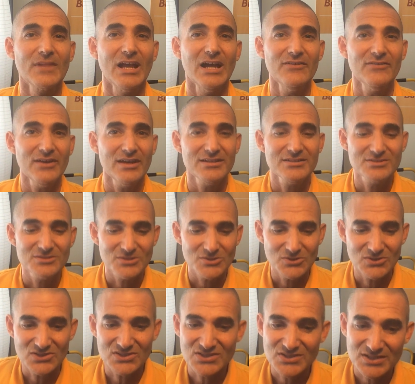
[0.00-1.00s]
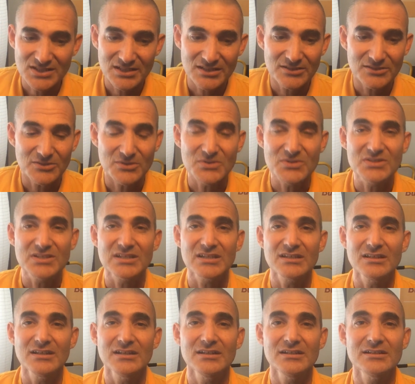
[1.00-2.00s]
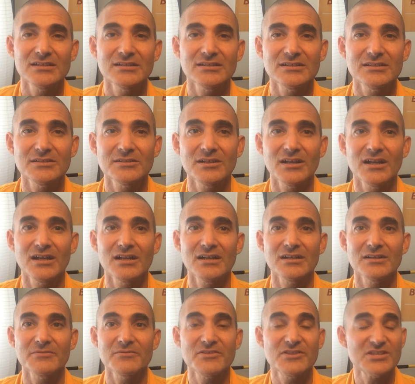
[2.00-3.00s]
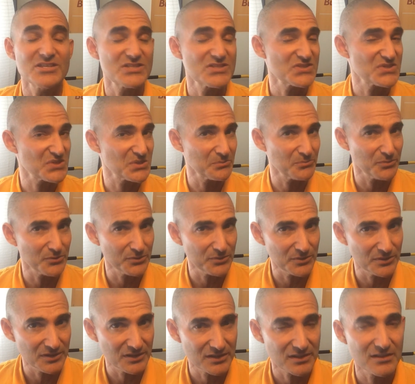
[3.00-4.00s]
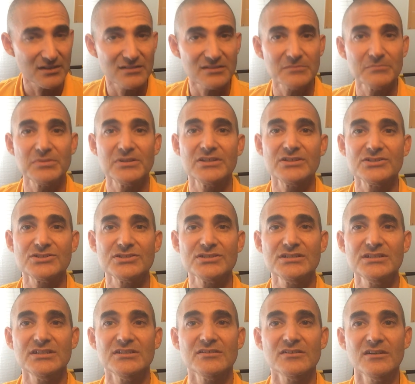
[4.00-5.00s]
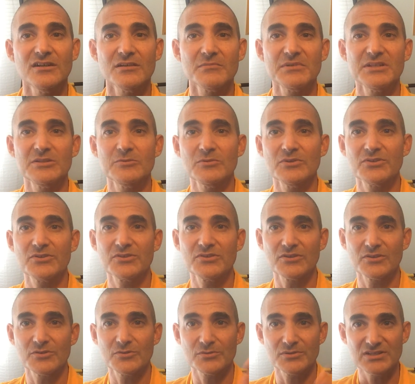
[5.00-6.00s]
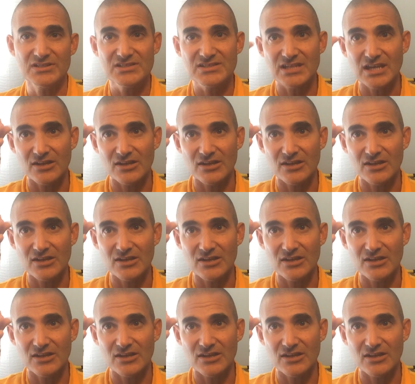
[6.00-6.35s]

I've had students using this simple contemplation in harmony with the crease